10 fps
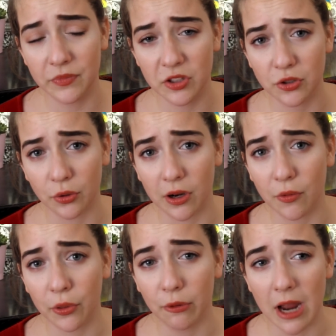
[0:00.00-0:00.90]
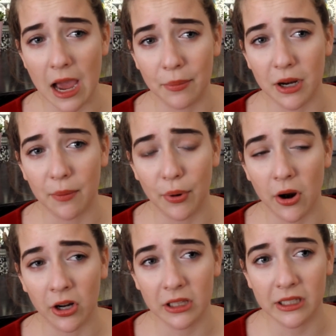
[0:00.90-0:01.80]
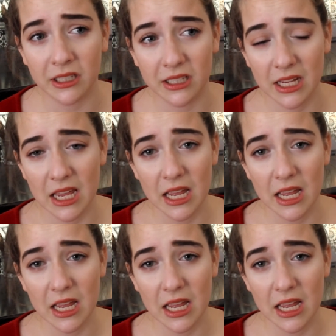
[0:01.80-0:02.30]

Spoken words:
story with what happened at Parkland,